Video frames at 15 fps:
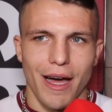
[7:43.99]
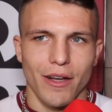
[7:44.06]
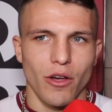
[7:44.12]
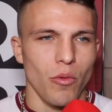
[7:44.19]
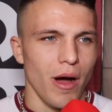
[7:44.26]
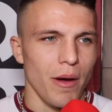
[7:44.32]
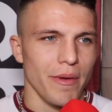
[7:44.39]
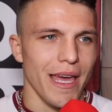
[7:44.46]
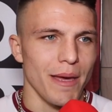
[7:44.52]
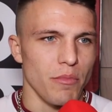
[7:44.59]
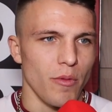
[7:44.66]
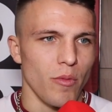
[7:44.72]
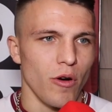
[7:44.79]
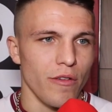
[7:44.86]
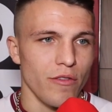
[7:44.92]
know what I'm
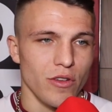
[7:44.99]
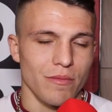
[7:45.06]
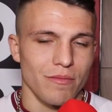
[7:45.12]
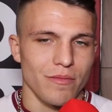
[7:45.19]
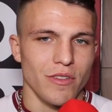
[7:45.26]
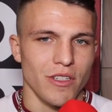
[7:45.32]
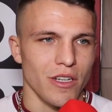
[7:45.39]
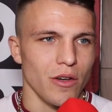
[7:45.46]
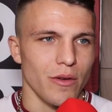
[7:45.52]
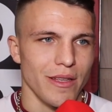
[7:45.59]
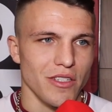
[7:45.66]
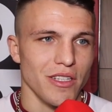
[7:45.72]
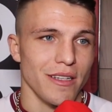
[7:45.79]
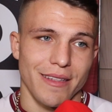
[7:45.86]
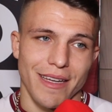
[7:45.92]
capable of, and
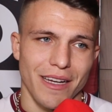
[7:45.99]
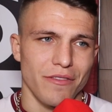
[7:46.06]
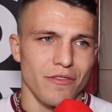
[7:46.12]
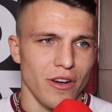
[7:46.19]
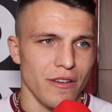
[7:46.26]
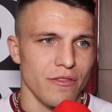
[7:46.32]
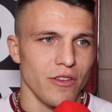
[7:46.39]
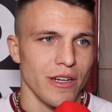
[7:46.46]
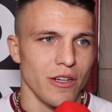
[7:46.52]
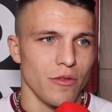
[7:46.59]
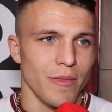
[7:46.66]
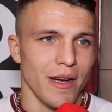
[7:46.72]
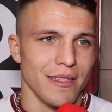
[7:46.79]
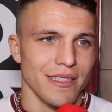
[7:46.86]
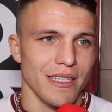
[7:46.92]
it's going to take a very, very
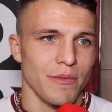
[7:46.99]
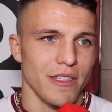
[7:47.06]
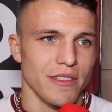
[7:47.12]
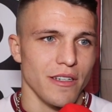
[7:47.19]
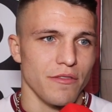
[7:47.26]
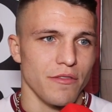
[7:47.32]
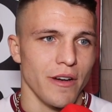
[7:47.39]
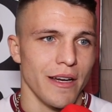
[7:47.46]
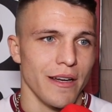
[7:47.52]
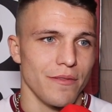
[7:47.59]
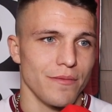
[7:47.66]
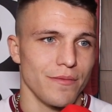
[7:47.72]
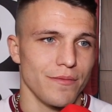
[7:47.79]
good man to give me a tough fight.